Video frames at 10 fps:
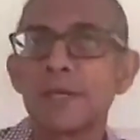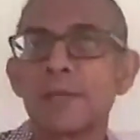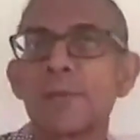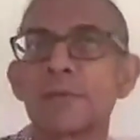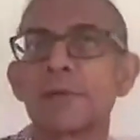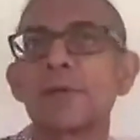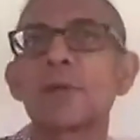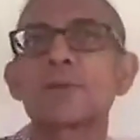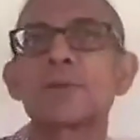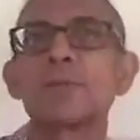there were
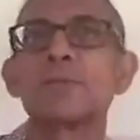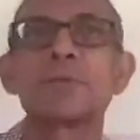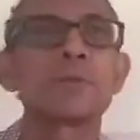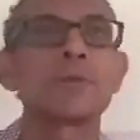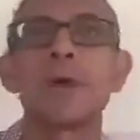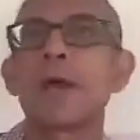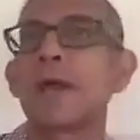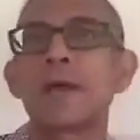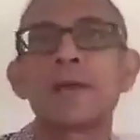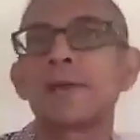lots of,
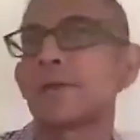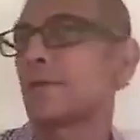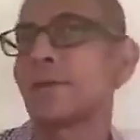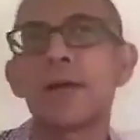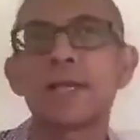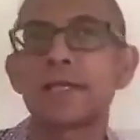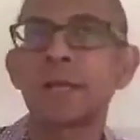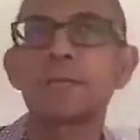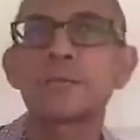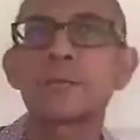
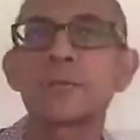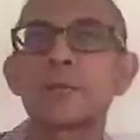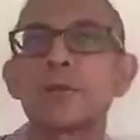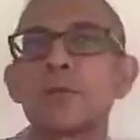attempt